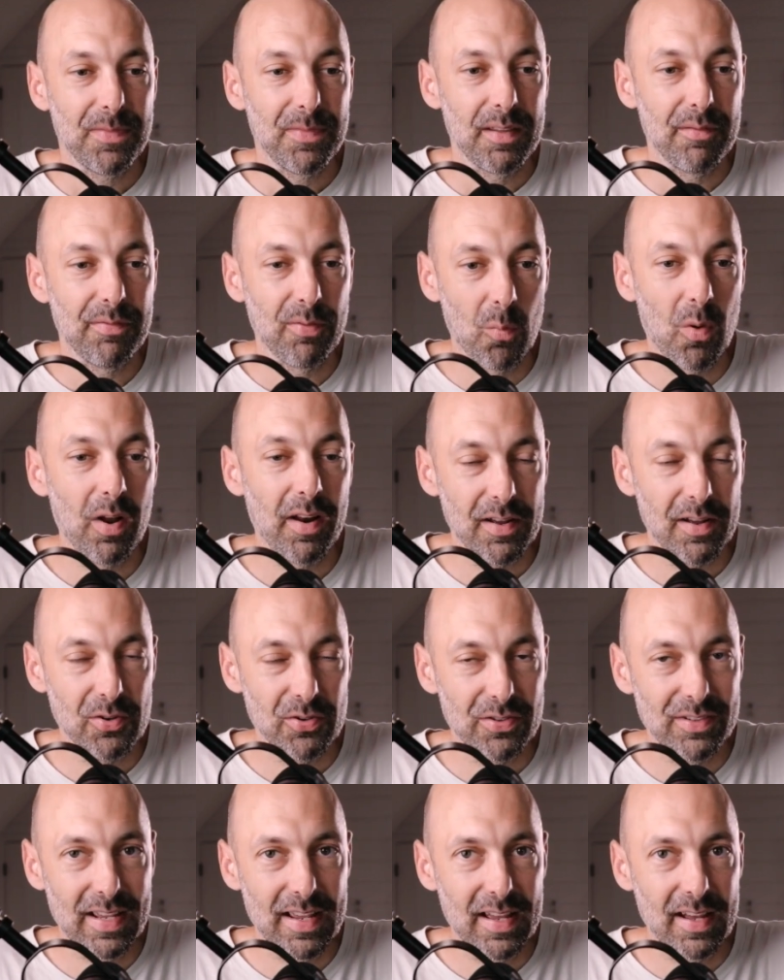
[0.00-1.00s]
from what I
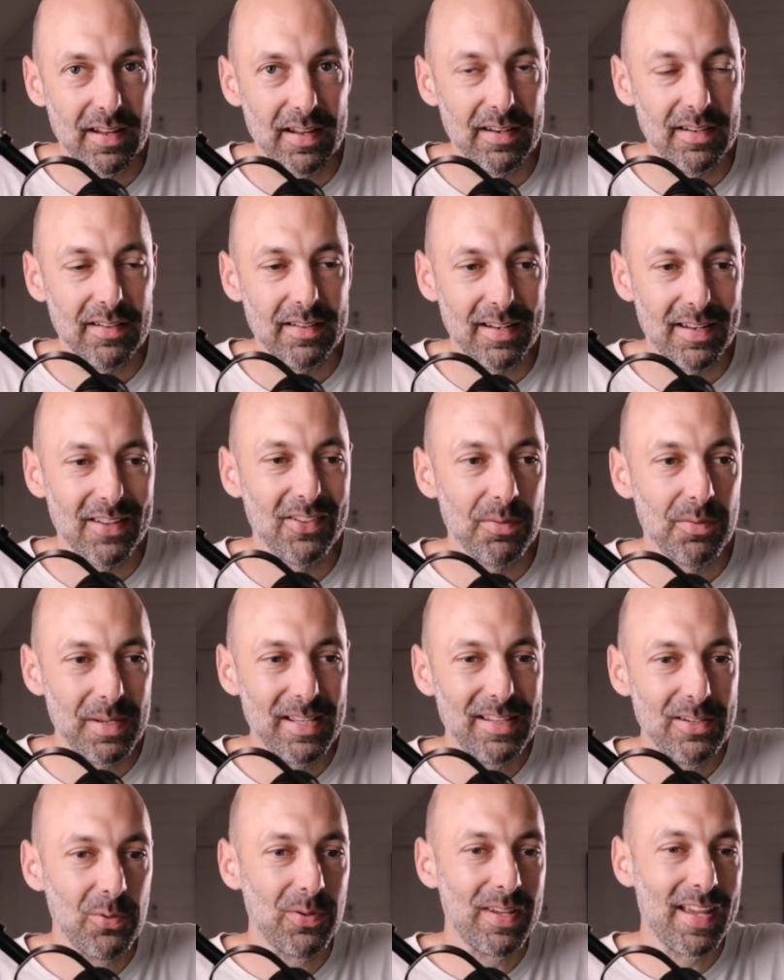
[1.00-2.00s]
understand, that doesn't mean
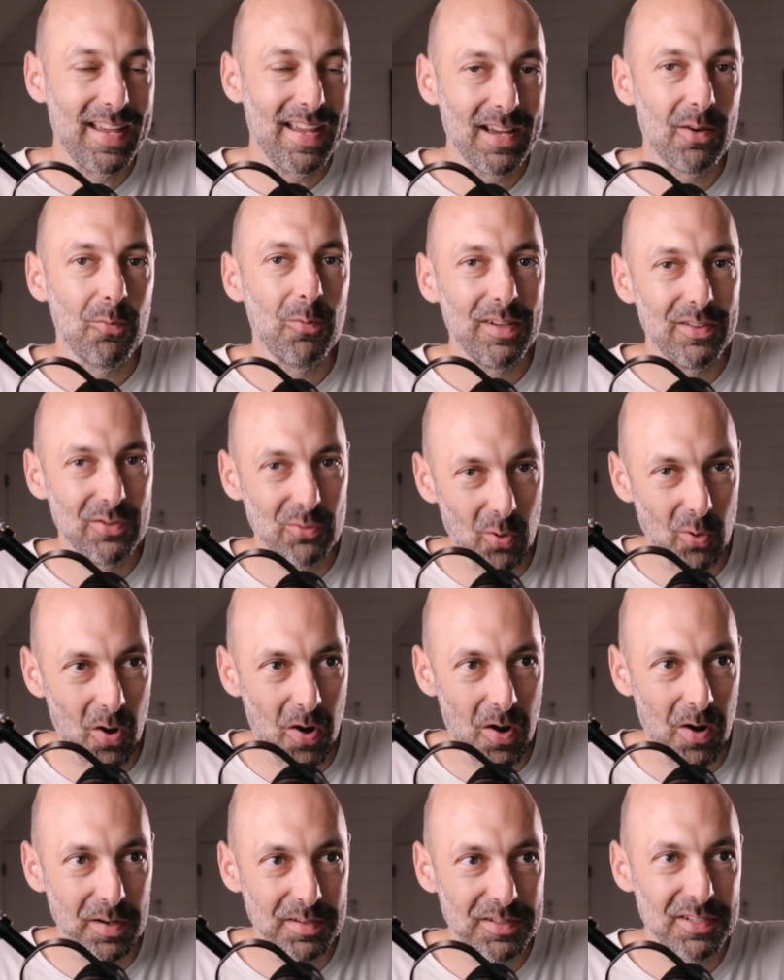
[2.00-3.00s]
you can't
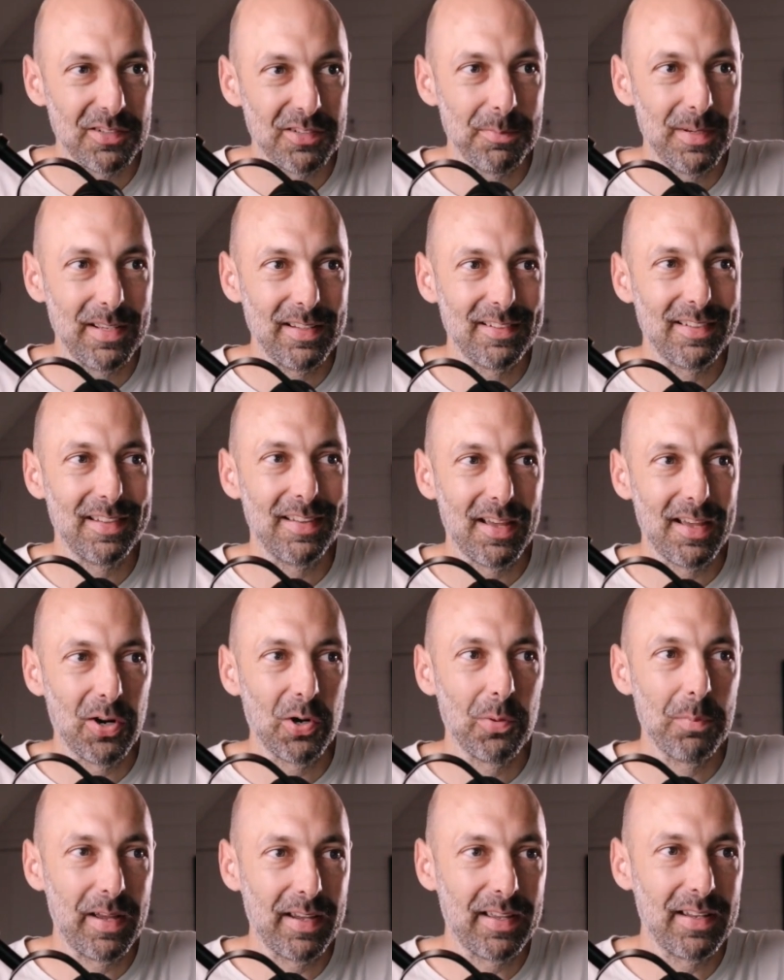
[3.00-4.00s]
withdraw. It just means that they are
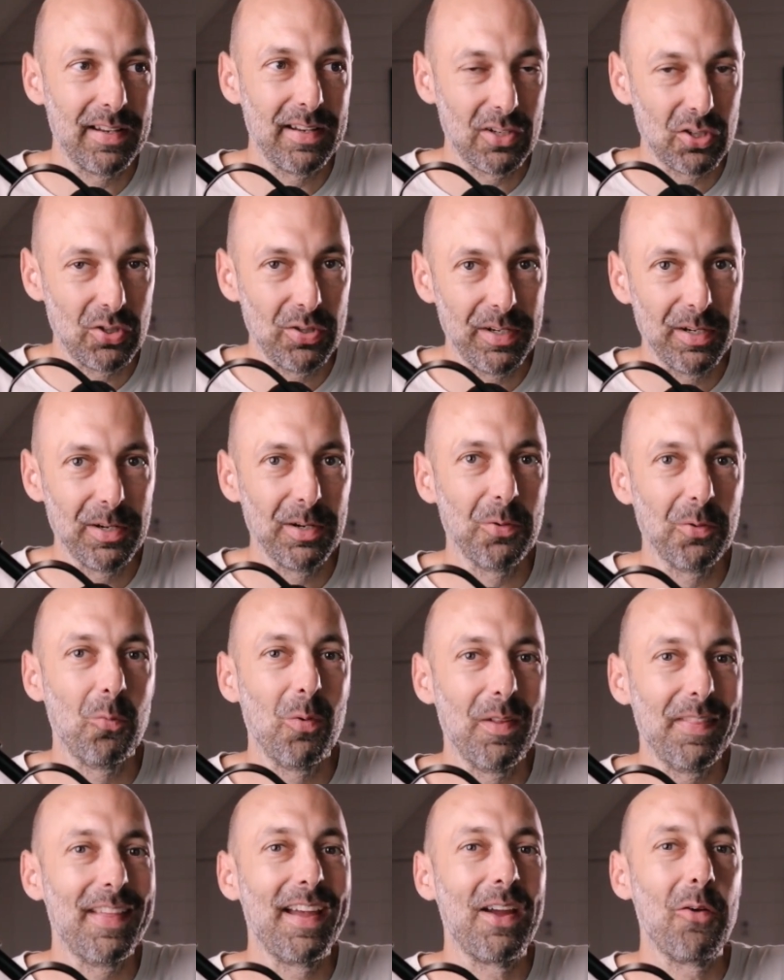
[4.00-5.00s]
making it clear
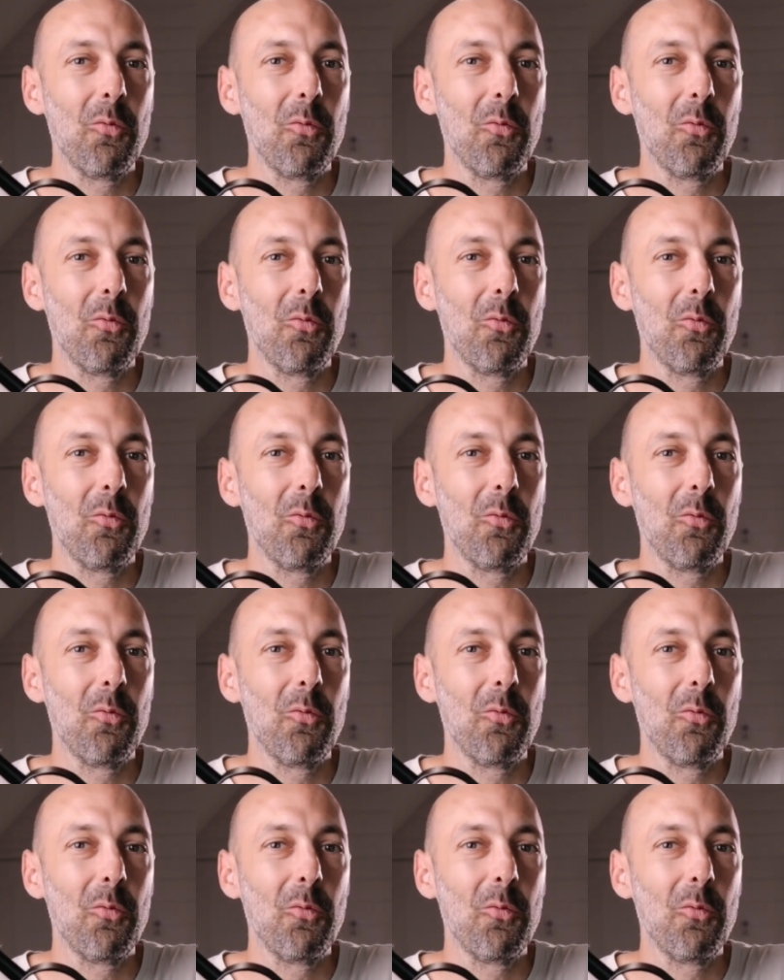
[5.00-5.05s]
what they